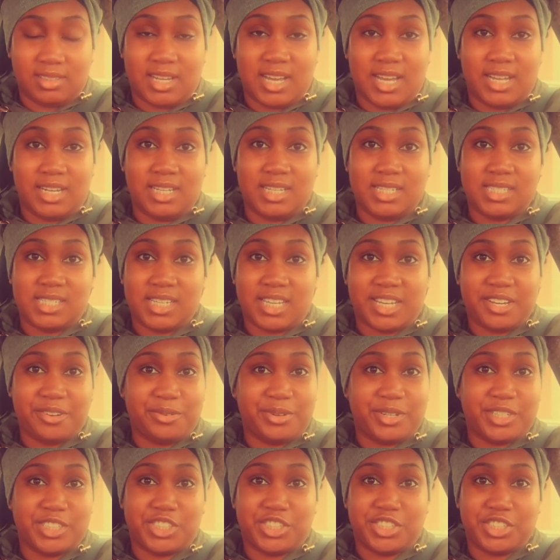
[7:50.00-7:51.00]
I need to get
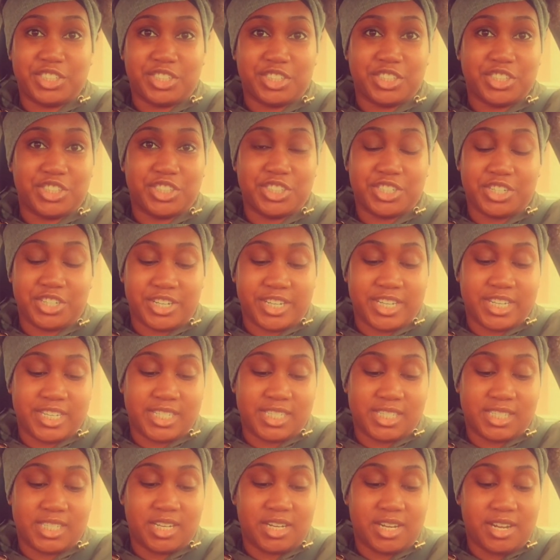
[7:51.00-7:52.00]
rid of sugar. Sugar
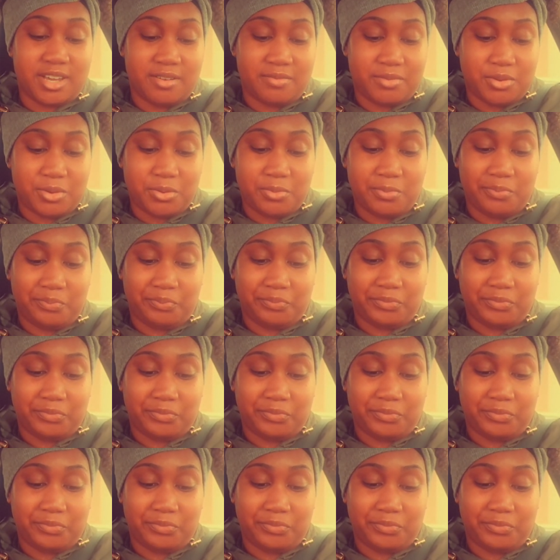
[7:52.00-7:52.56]
is the devil.